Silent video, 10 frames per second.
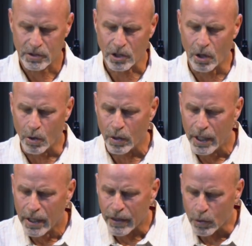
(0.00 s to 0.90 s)
So
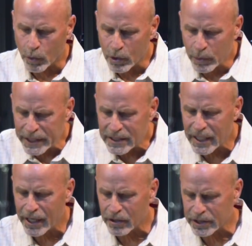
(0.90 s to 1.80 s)
then when we
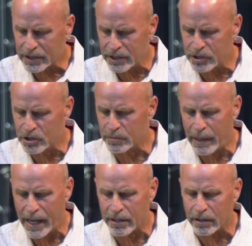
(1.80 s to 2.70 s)
say our decisions
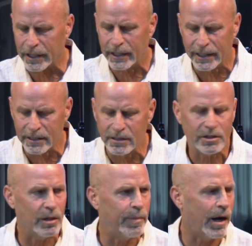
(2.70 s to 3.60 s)
matter, it
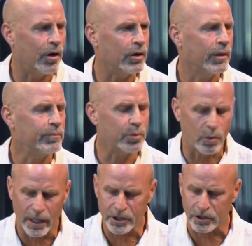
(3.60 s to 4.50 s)
isn't about
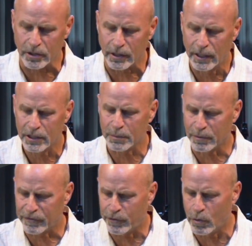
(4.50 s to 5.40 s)
pressure
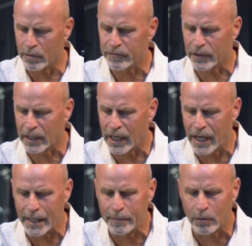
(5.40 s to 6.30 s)
to perform for
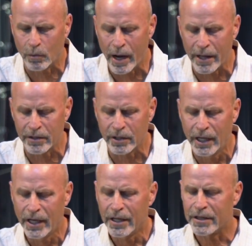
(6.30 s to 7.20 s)
God, but
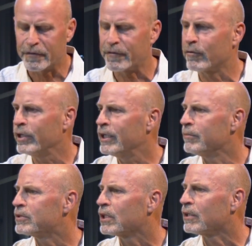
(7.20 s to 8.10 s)
rather the
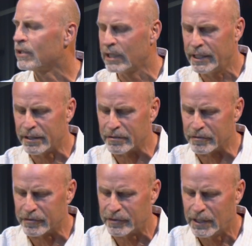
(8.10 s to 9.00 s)
freedom to
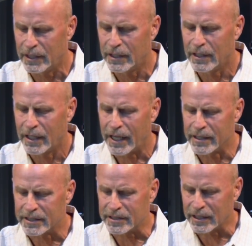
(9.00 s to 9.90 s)
live
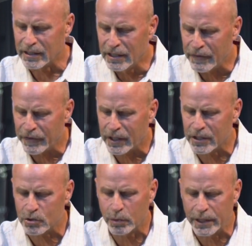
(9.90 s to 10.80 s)
and the
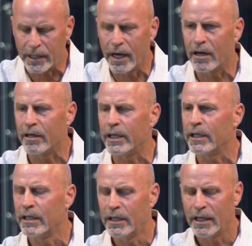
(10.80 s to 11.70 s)
significance we
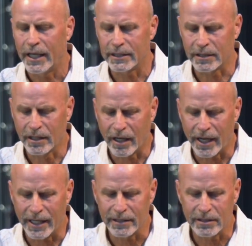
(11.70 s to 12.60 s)
carry as
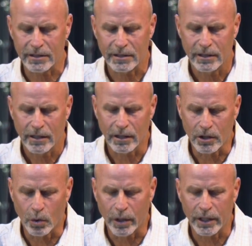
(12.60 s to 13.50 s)
God's
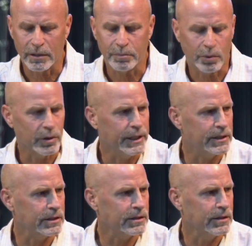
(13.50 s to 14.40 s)
anointed
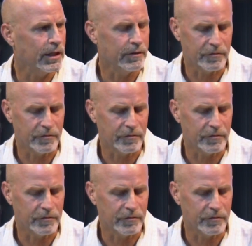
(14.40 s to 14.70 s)
priests